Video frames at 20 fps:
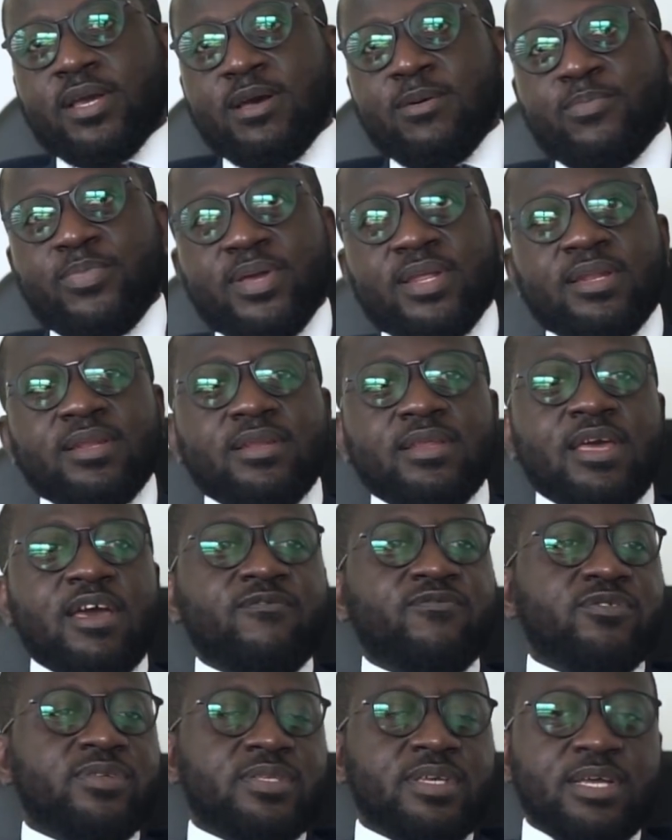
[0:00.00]
up and
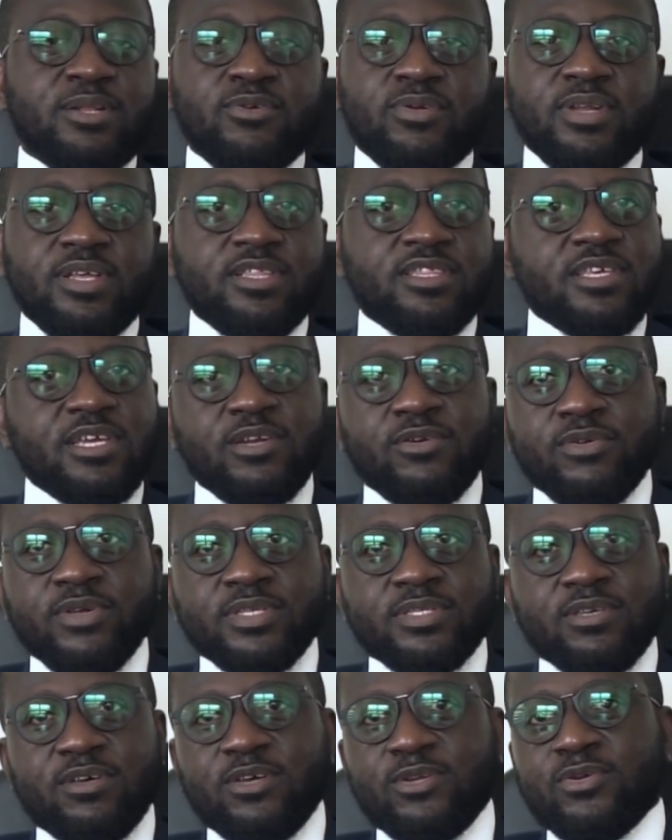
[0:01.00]
have to turn on a
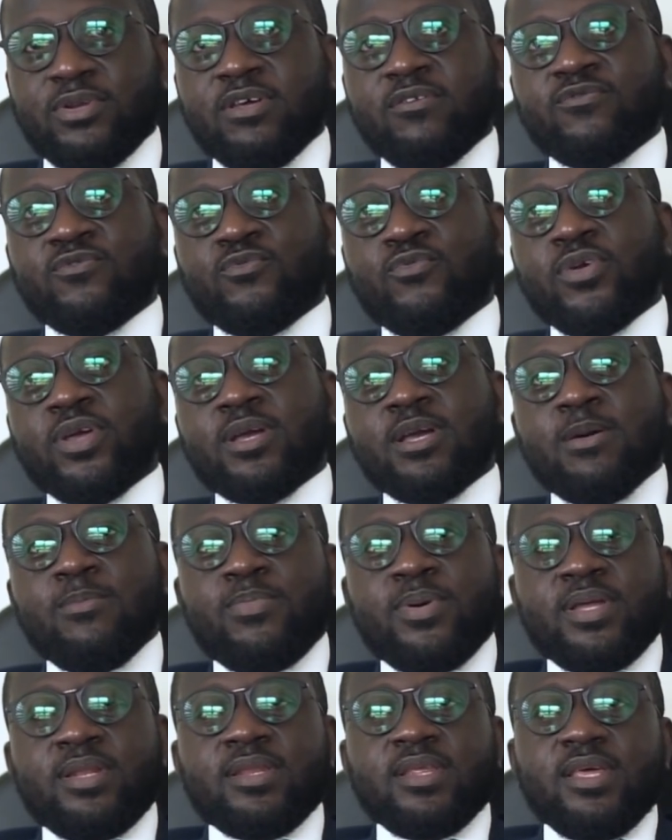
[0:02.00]
generator. You don't have to wake
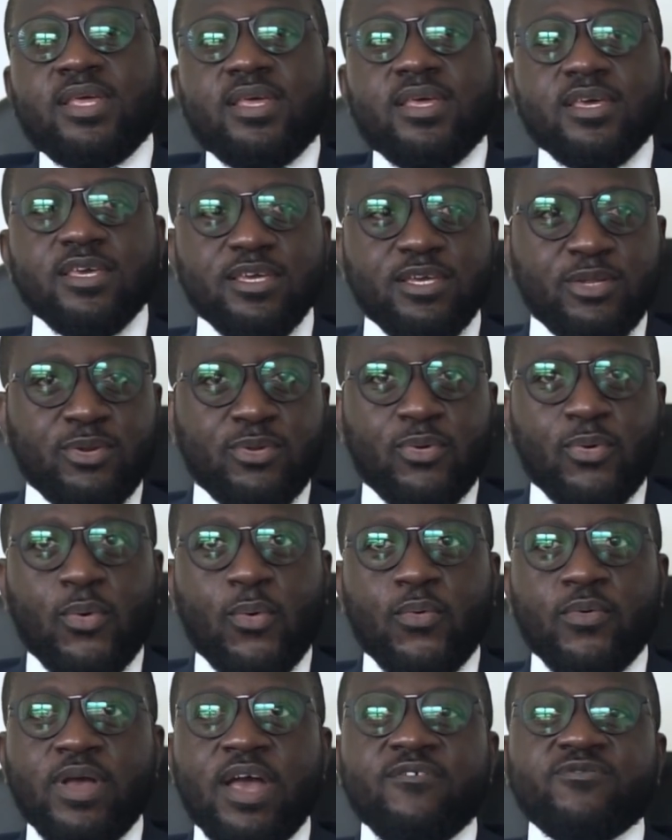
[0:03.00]
up and,
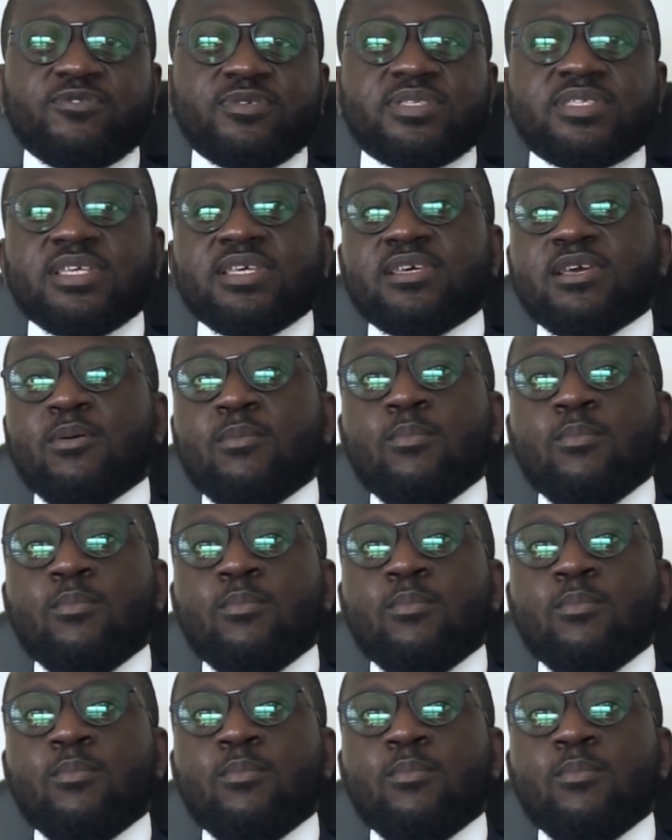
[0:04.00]
have to sink a